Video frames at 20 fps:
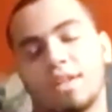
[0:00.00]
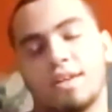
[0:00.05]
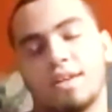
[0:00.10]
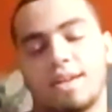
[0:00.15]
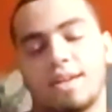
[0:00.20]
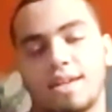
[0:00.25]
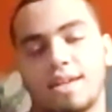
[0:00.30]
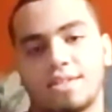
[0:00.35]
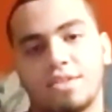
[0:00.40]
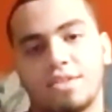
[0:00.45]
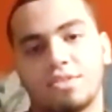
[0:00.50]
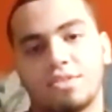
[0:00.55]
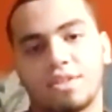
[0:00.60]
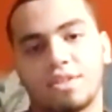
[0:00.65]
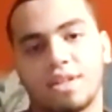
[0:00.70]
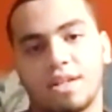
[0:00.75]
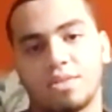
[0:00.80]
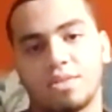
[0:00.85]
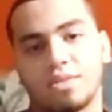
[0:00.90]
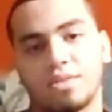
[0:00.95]

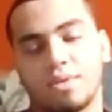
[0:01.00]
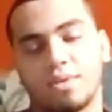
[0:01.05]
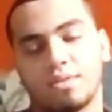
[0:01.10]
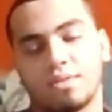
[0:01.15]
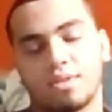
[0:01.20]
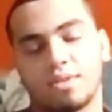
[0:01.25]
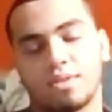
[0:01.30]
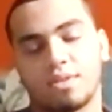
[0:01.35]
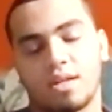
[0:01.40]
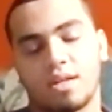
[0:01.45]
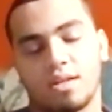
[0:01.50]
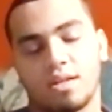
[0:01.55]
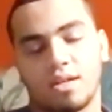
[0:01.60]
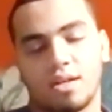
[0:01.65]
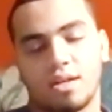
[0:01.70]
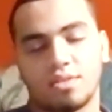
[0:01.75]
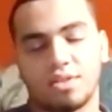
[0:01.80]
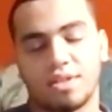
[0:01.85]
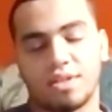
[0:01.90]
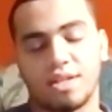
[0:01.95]

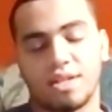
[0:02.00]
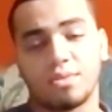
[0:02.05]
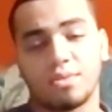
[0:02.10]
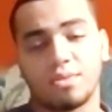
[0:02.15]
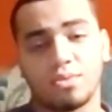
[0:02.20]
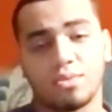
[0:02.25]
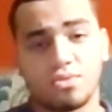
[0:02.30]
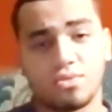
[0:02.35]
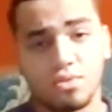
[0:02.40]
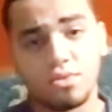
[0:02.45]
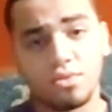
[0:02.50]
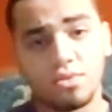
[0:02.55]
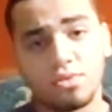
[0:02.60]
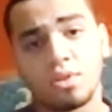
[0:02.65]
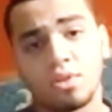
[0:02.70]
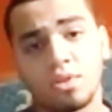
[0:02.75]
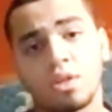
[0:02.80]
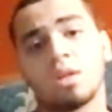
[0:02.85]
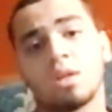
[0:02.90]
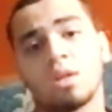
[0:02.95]
undergraduate student,
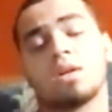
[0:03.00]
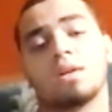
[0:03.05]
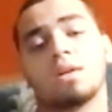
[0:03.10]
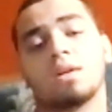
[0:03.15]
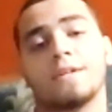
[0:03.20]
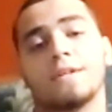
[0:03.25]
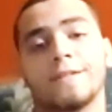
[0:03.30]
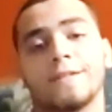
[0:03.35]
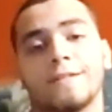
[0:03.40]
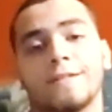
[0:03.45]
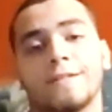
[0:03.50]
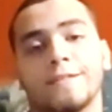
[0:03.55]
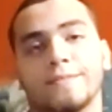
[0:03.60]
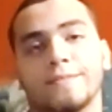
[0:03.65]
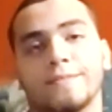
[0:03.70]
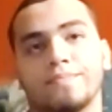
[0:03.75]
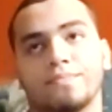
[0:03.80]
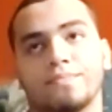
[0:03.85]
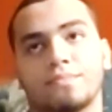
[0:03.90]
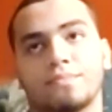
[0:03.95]

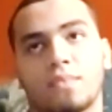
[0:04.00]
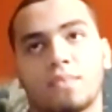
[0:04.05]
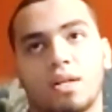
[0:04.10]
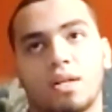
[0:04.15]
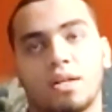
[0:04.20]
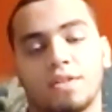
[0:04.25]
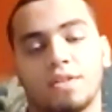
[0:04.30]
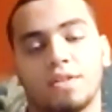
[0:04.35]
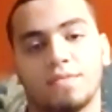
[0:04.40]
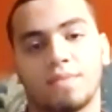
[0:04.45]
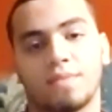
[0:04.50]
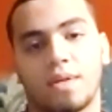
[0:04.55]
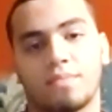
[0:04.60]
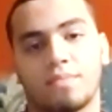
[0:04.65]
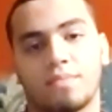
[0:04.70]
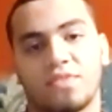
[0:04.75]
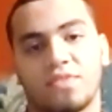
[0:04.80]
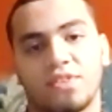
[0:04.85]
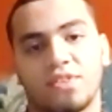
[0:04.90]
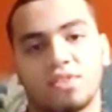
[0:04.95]
I'm
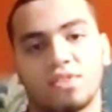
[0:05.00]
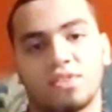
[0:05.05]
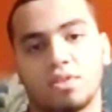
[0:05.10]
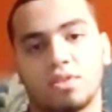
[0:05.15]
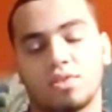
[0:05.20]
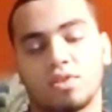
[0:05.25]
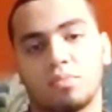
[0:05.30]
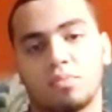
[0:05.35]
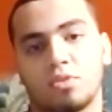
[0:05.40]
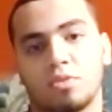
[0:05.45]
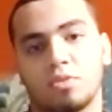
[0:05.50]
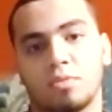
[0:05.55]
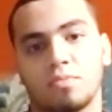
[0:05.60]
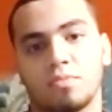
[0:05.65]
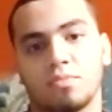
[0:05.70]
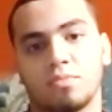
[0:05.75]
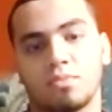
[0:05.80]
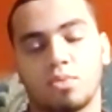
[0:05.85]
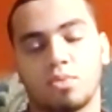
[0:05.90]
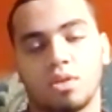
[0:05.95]
facing some
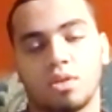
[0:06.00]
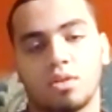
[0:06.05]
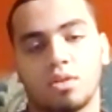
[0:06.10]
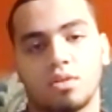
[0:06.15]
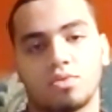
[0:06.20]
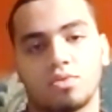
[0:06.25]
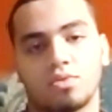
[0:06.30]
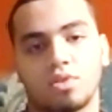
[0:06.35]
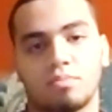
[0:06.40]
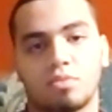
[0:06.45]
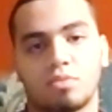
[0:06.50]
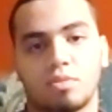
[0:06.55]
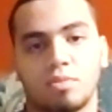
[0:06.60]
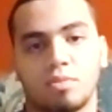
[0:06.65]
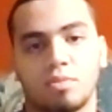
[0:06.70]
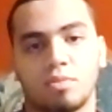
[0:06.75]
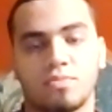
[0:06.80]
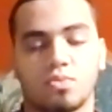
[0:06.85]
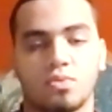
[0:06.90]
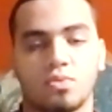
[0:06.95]

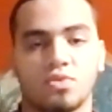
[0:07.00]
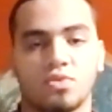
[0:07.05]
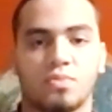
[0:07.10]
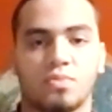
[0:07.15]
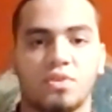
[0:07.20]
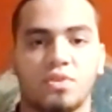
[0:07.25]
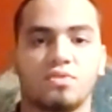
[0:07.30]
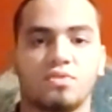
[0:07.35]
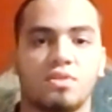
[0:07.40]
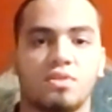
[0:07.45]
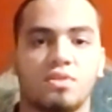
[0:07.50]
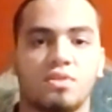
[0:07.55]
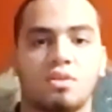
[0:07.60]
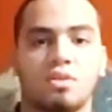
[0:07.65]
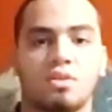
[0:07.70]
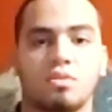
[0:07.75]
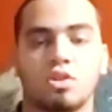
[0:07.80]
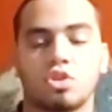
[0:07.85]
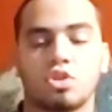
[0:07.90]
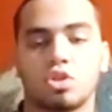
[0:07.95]
problems with my internet
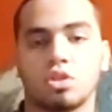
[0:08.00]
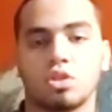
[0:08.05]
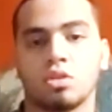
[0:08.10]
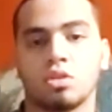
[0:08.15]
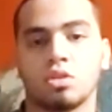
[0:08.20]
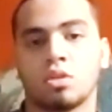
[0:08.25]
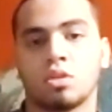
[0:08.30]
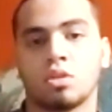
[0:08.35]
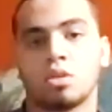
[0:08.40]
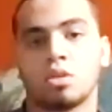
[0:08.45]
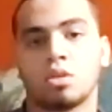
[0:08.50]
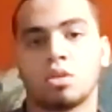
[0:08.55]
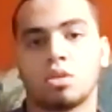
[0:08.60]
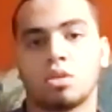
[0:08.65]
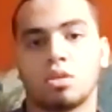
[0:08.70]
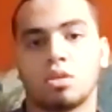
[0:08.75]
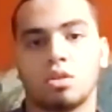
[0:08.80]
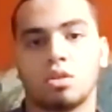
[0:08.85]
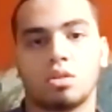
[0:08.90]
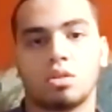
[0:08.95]
connection.
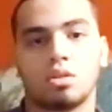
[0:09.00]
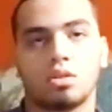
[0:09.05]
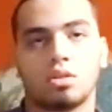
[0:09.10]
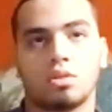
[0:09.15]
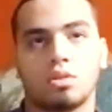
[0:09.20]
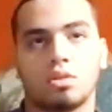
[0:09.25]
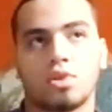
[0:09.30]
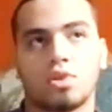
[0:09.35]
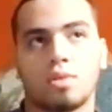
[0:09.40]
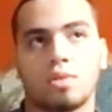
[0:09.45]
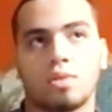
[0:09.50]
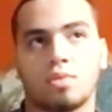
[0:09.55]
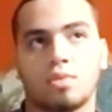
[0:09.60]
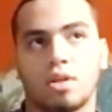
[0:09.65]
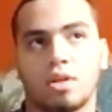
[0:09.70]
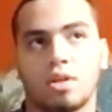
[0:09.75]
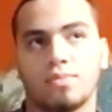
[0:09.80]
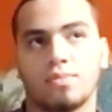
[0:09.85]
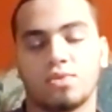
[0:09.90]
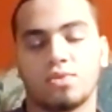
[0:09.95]

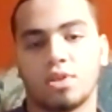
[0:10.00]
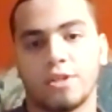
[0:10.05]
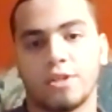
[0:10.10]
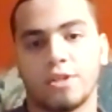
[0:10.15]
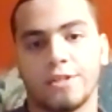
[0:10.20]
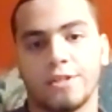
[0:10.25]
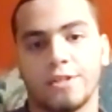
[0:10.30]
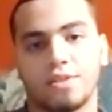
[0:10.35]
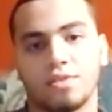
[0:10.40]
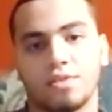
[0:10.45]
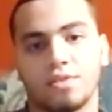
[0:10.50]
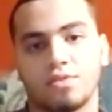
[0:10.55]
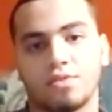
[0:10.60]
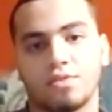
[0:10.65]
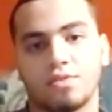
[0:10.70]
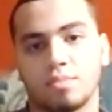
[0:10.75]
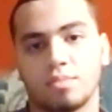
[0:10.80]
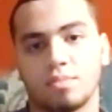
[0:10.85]
Sometimes I didn't submit